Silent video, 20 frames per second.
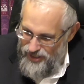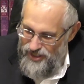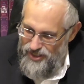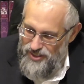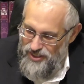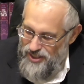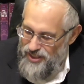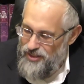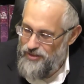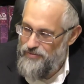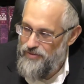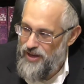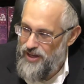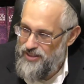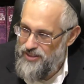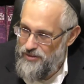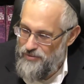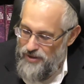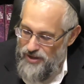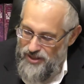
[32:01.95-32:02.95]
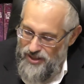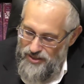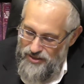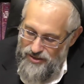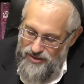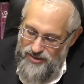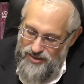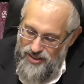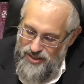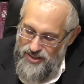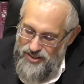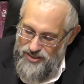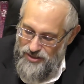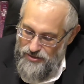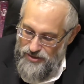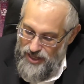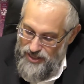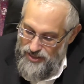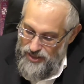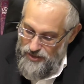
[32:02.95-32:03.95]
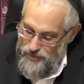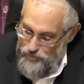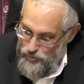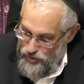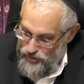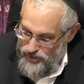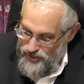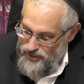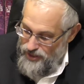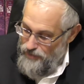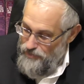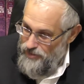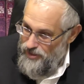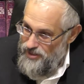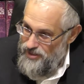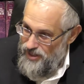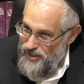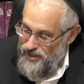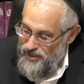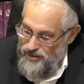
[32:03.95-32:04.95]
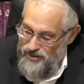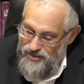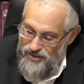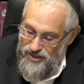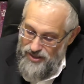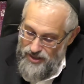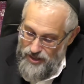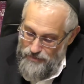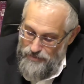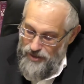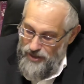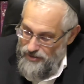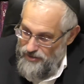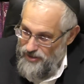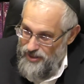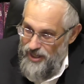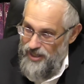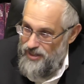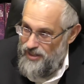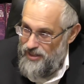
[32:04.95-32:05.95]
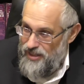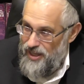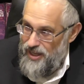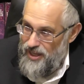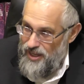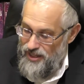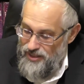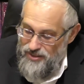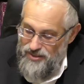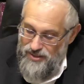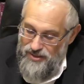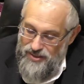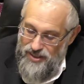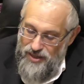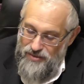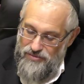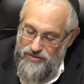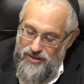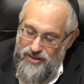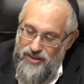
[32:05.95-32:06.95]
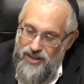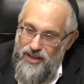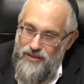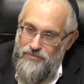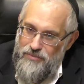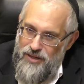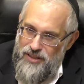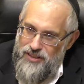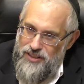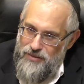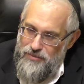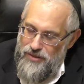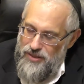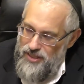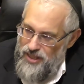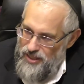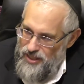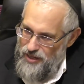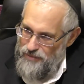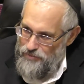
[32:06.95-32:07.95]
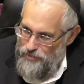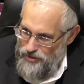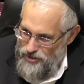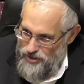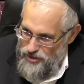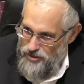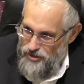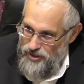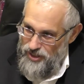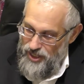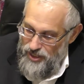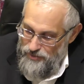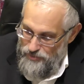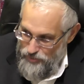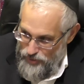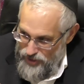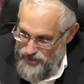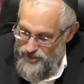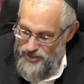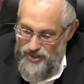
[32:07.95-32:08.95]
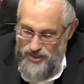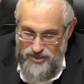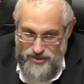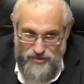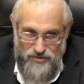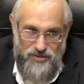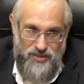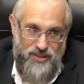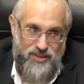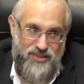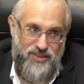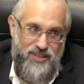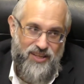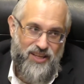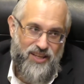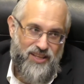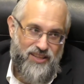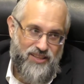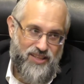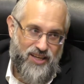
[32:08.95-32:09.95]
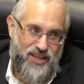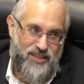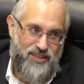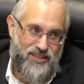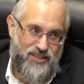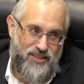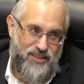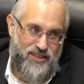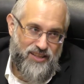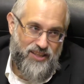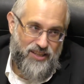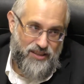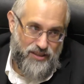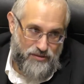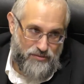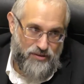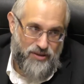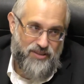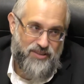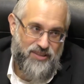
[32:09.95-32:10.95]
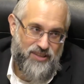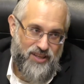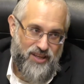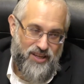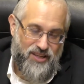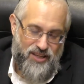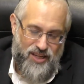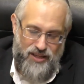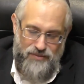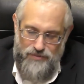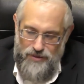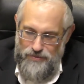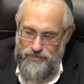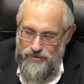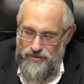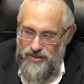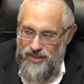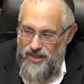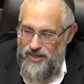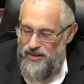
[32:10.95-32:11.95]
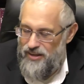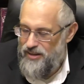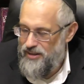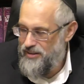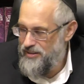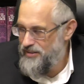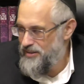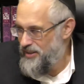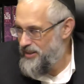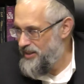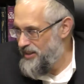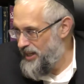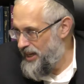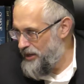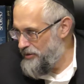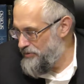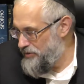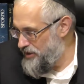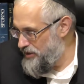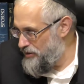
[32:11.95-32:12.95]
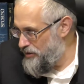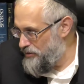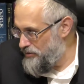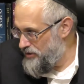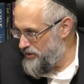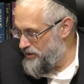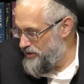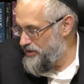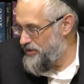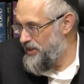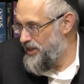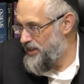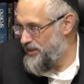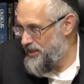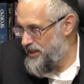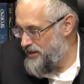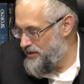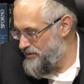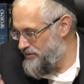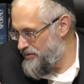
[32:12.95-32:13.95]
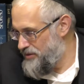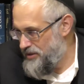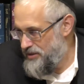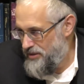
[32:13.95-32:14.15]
seeing the facts the way they are. So that's not the point he's coming to say here about getting Eitzah dafka, but he's coming to say that a person should get friends and associates that he could trust, not people that are out for their own good and they